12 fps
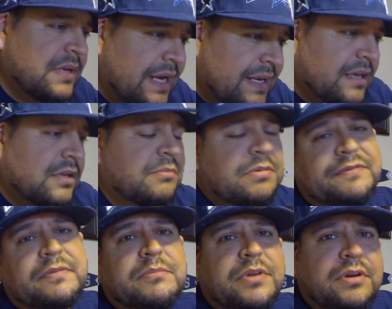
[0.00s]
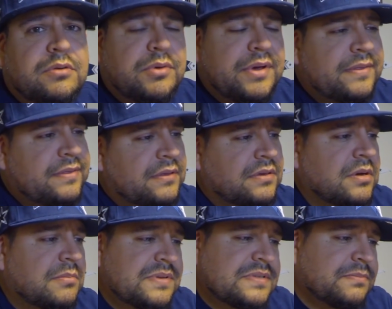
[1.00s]
kind of get a little bit familiar with, and
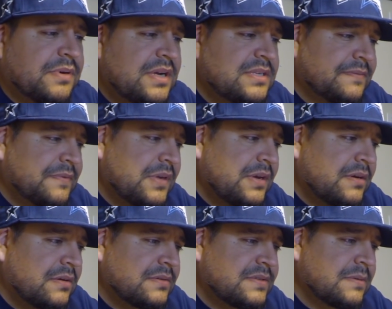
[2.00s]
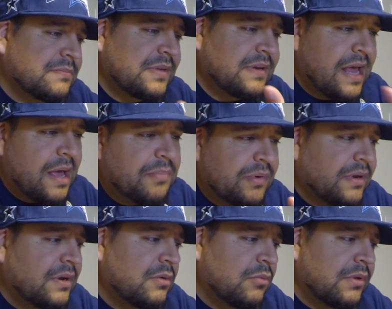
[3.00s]
don't be surprised if you hear something happen
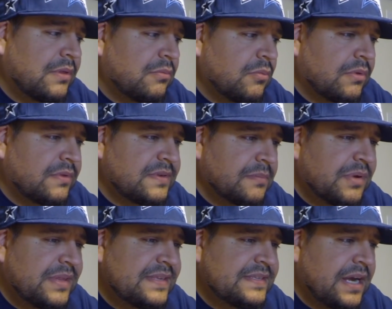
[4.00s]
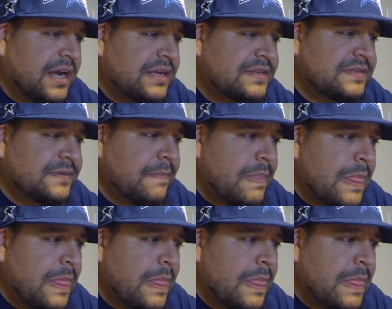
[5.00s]
here with some of these guys